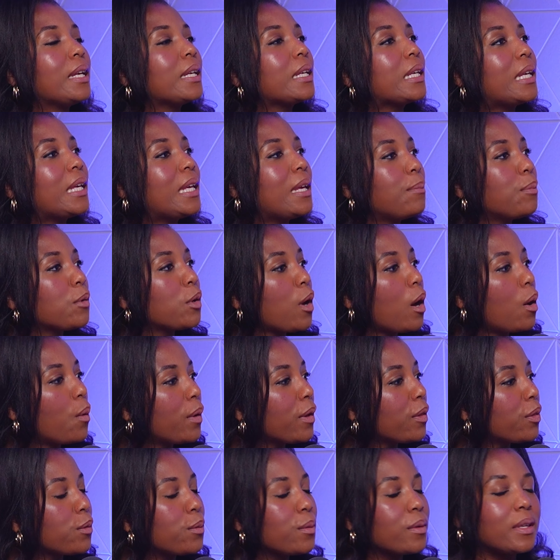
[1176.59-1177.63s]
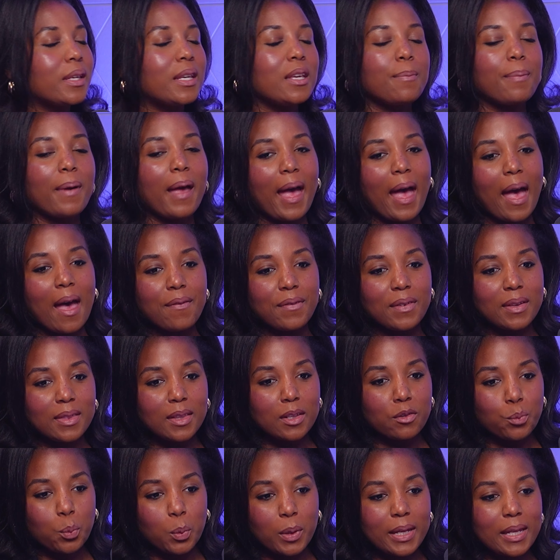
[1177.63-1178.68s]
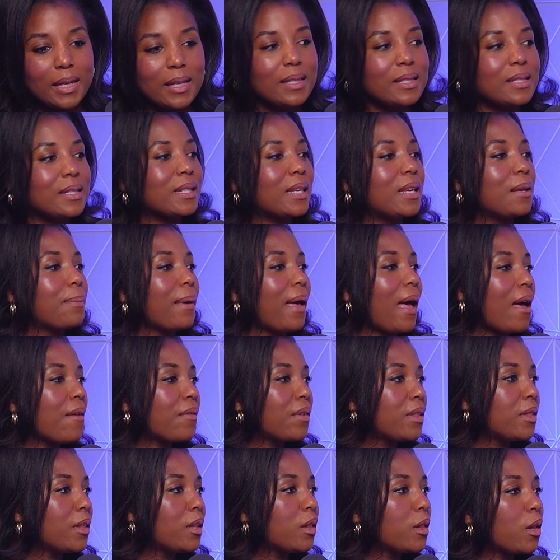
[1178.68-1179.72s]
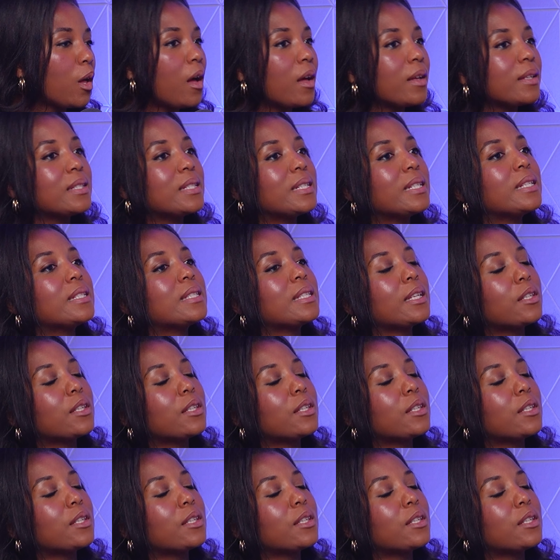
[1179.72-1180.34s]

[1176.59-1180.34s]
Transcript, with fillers: keep going through, keep having the wins, keep having the losses.